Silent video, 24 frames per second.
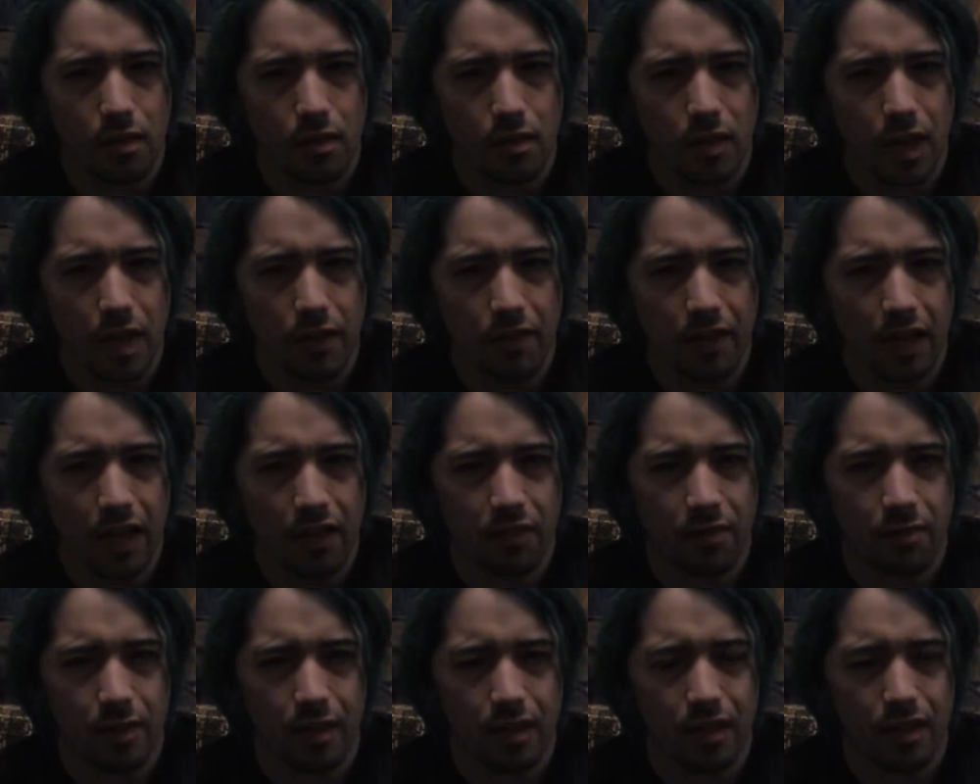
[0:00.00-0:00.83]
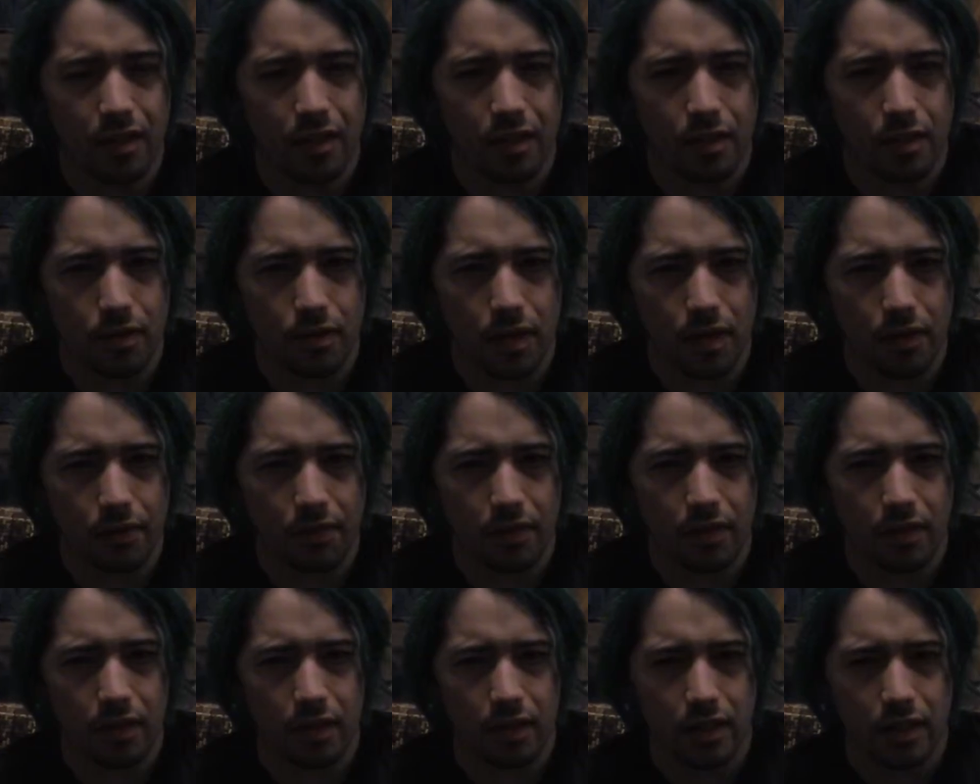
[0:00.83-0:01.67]
they've kind of
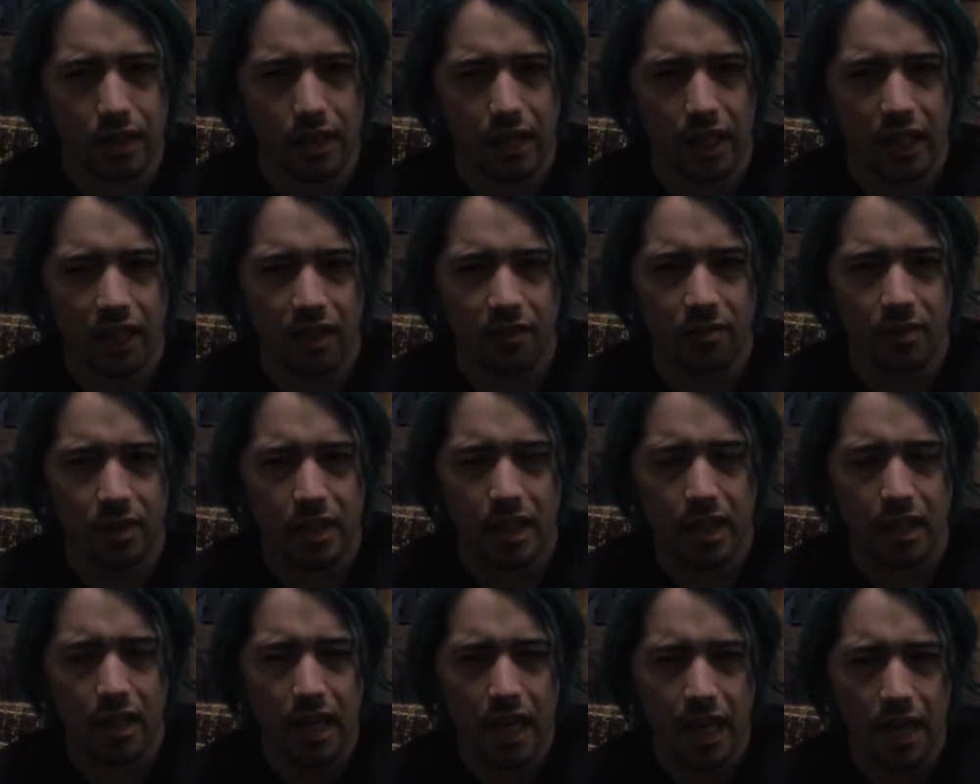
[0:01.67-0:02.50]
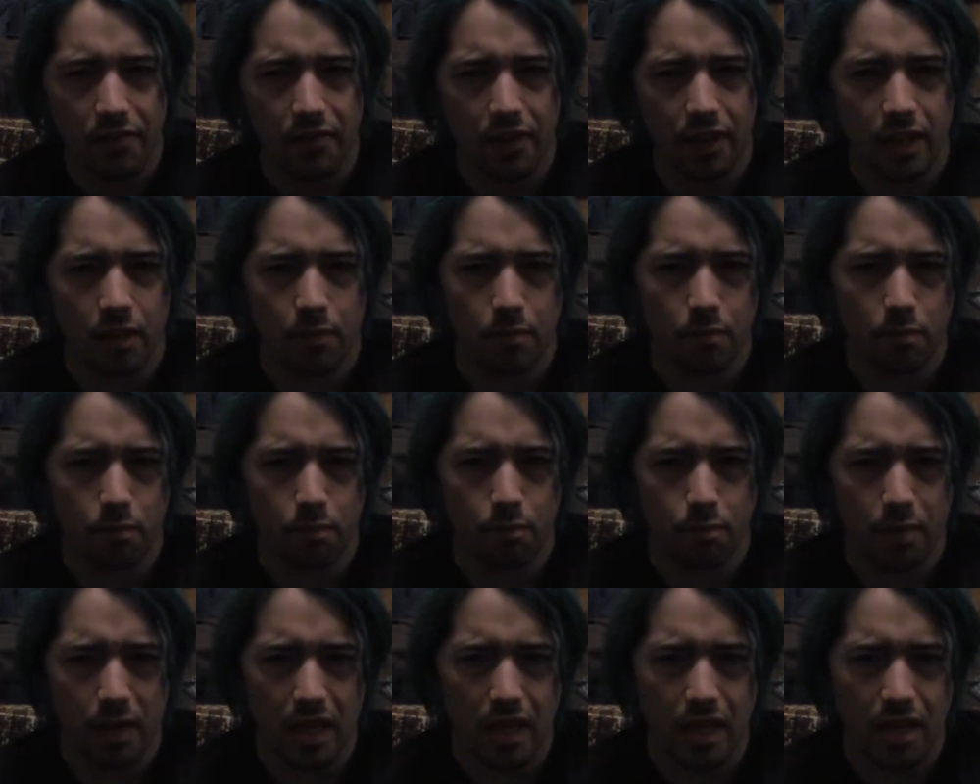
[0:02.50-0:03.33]
been having him
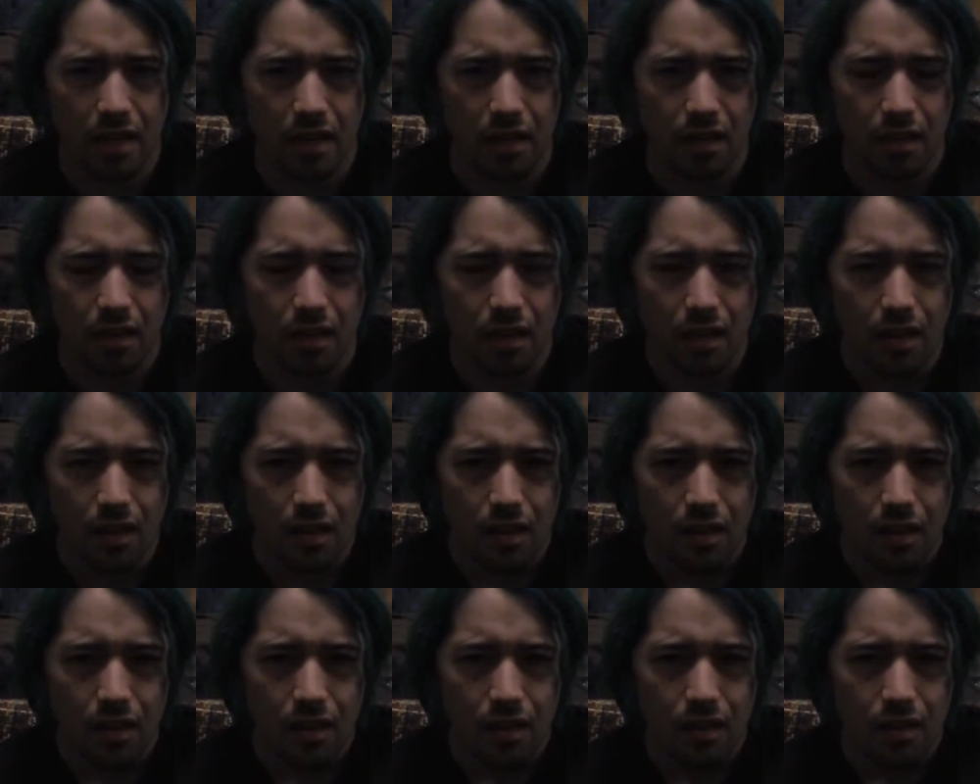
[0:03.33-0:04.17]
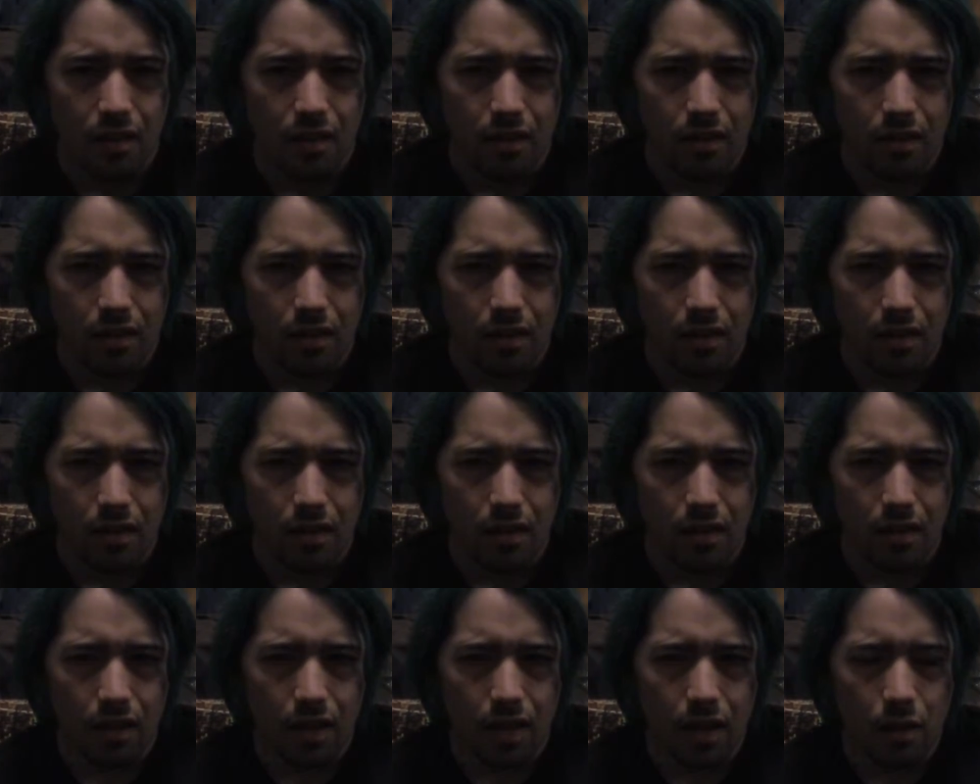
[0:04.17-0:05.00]
be,
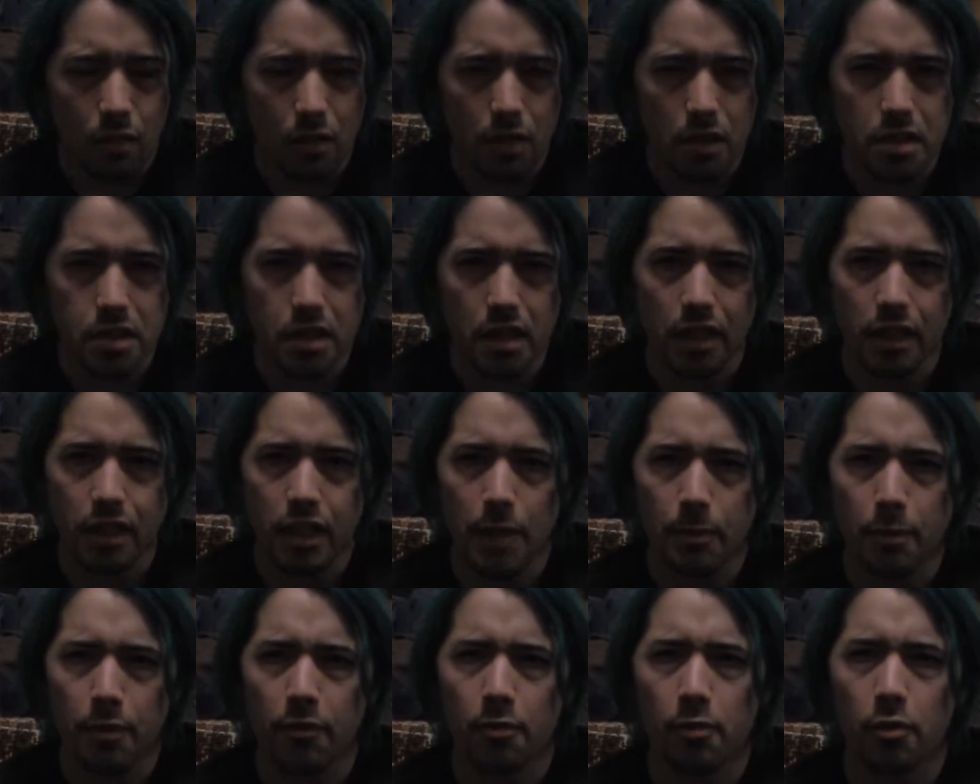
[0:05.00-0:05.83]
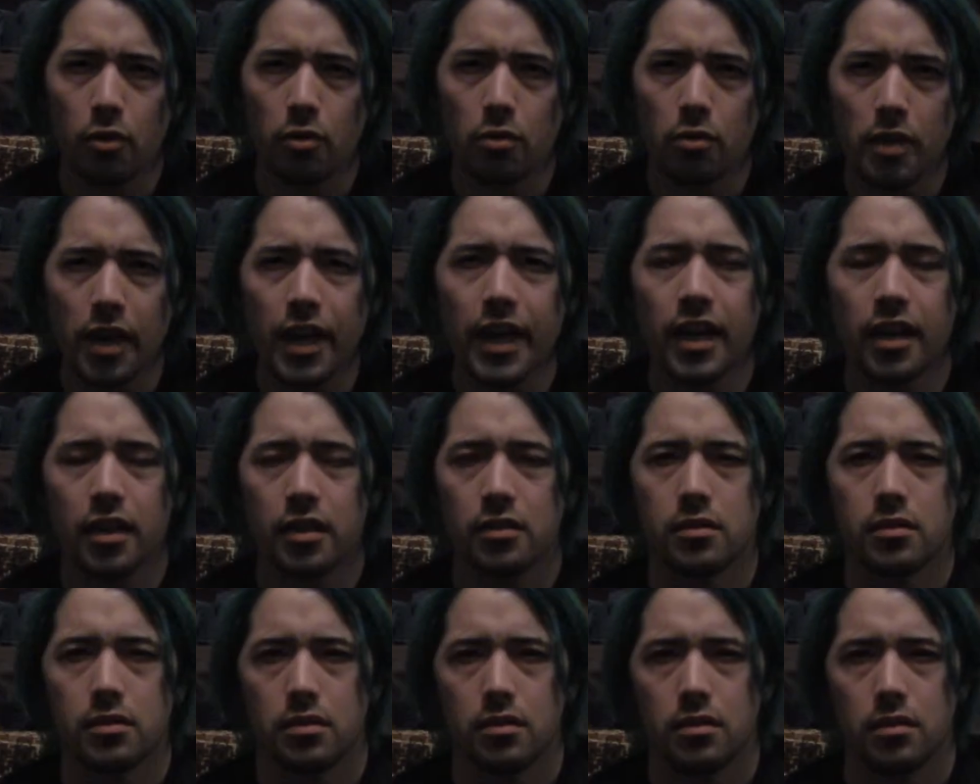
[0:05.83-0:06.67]
I want to say, a type of
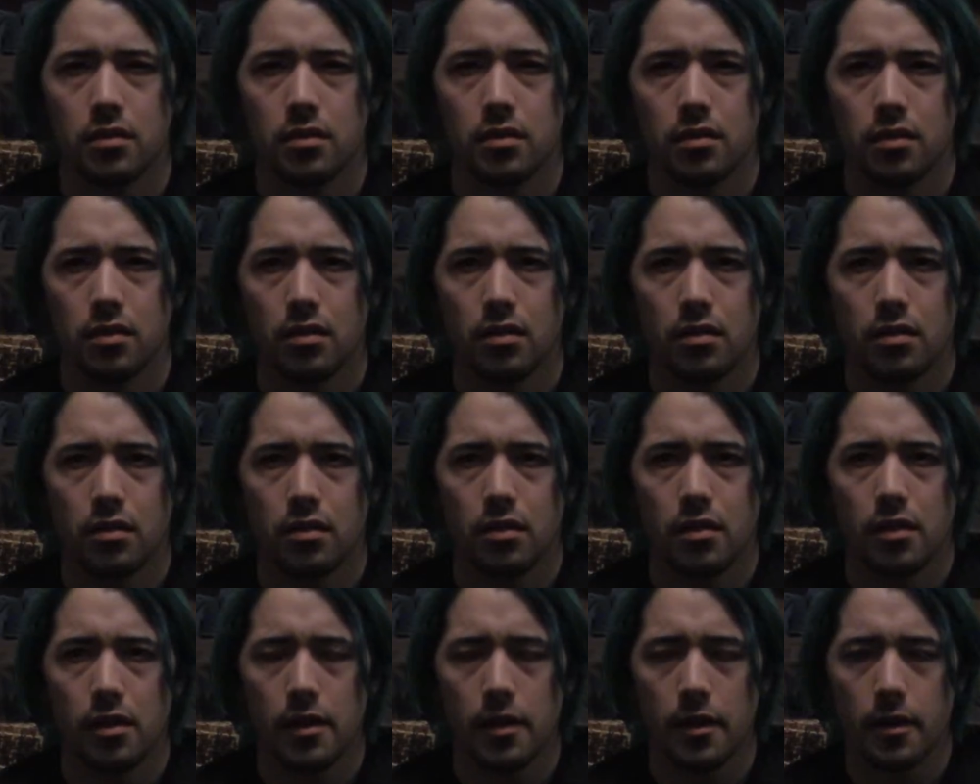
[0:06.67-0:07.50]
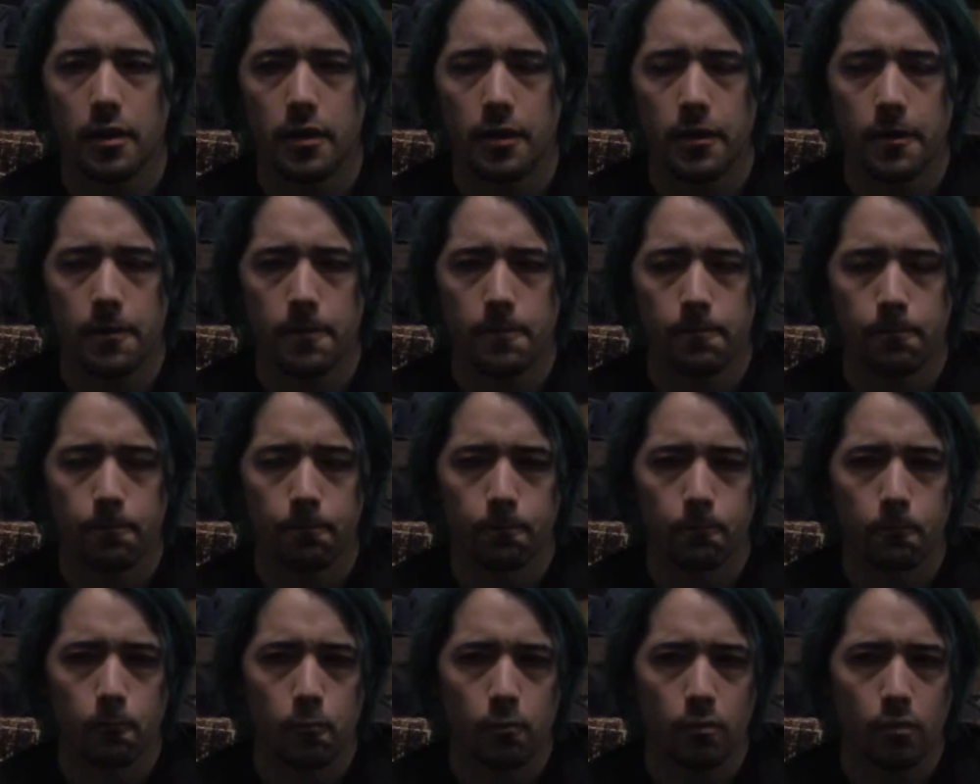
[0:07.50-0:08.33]
morale. I
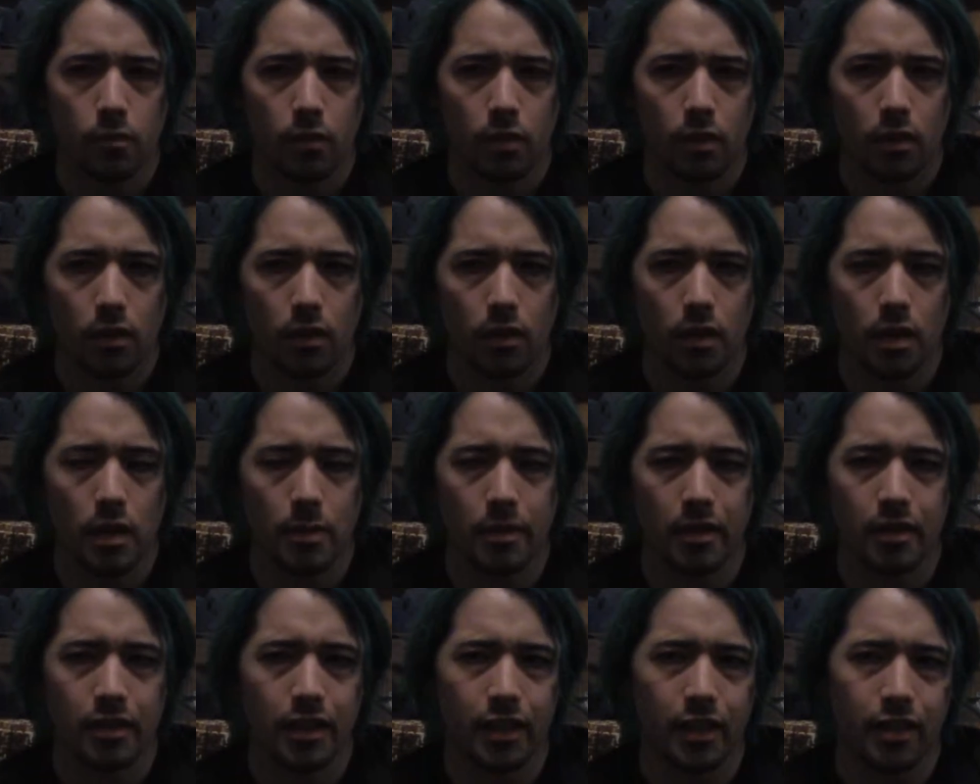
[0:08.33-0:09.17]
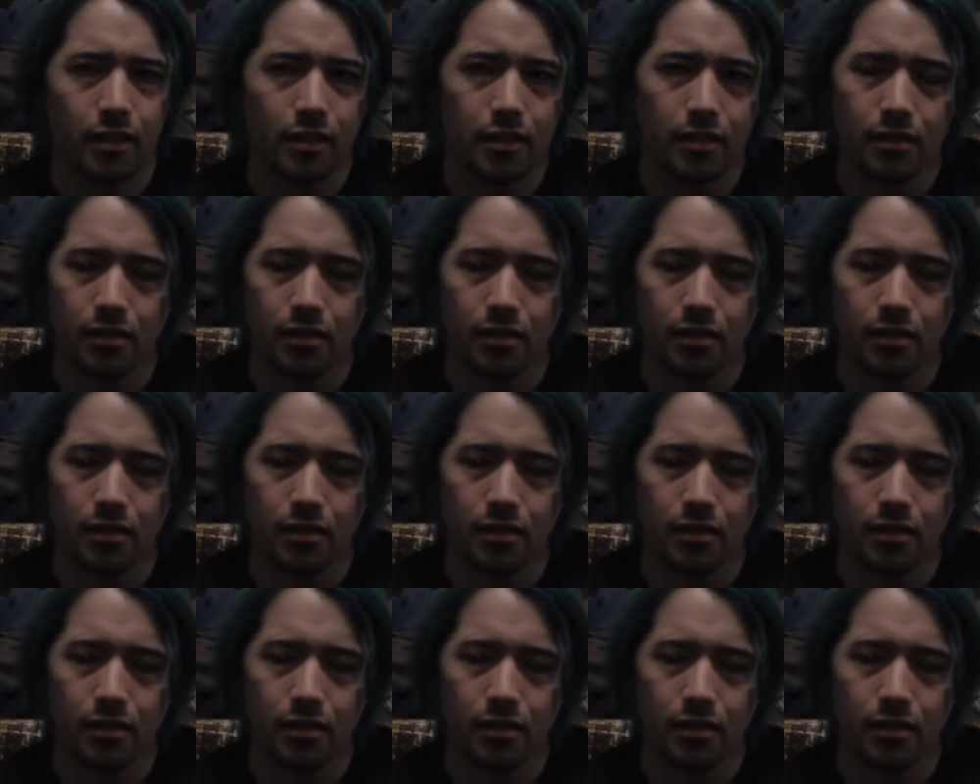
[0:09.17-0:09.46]
mean, like,